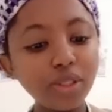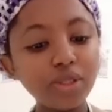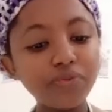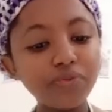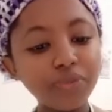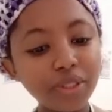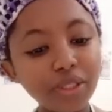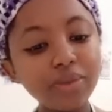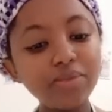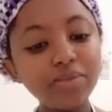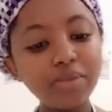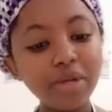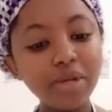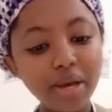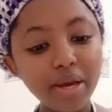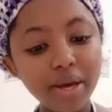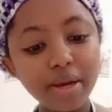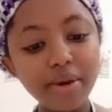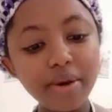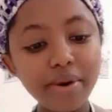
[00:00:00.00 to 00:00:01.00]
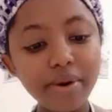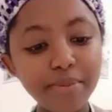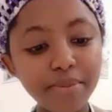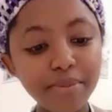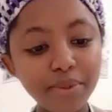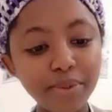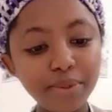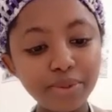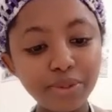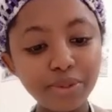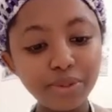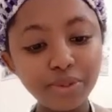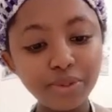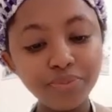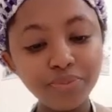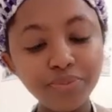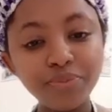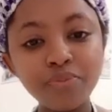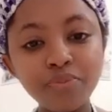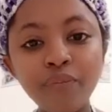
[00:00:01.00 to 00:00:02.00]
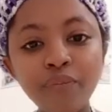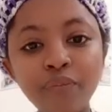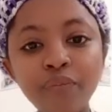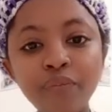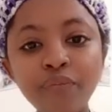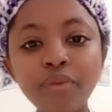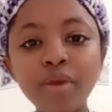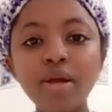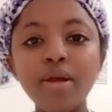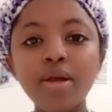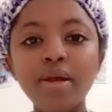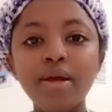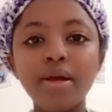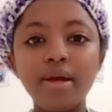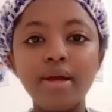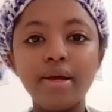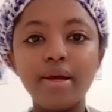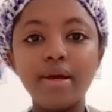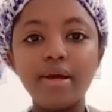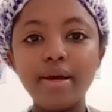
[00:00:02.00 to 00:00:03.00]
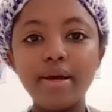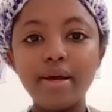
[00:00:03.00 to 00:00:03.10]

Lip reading: I have different ways of eating my akara balls.